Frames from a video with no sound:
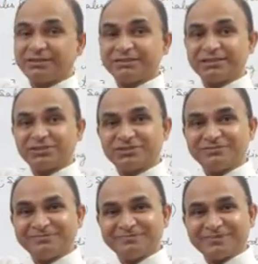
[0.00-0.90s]

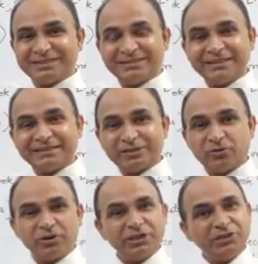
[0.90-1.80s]
transaction, their
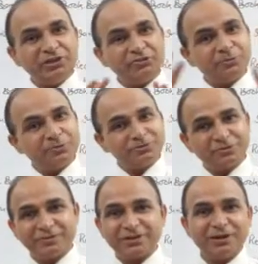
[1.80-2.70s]
recording into books
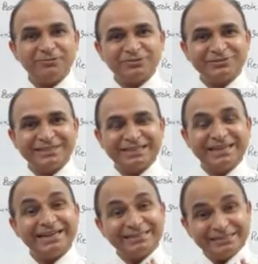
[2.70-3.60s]
of accounts,
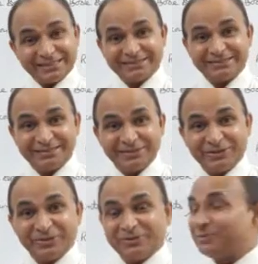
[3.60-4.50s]
and then
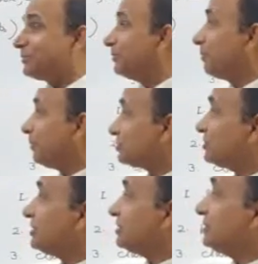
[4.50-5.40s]

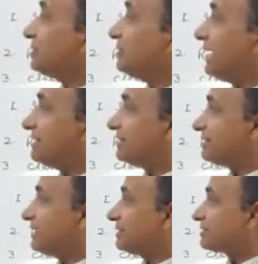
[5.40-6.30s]
posting into ledger,
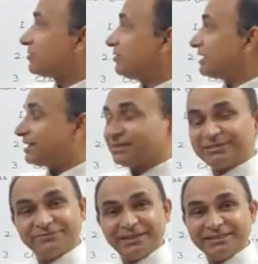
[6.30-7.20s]
that is called
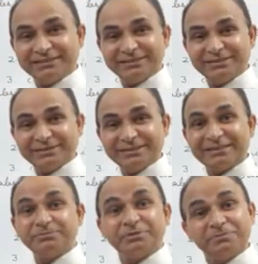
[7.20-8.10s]
classifying,
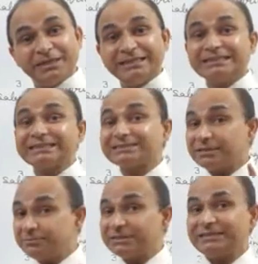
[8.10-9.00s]
then preparing the
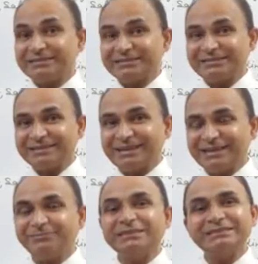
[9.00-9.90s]
summary,
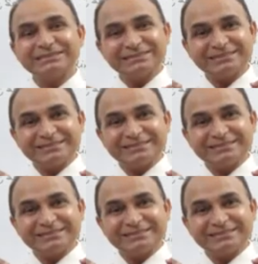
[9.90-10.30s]
I means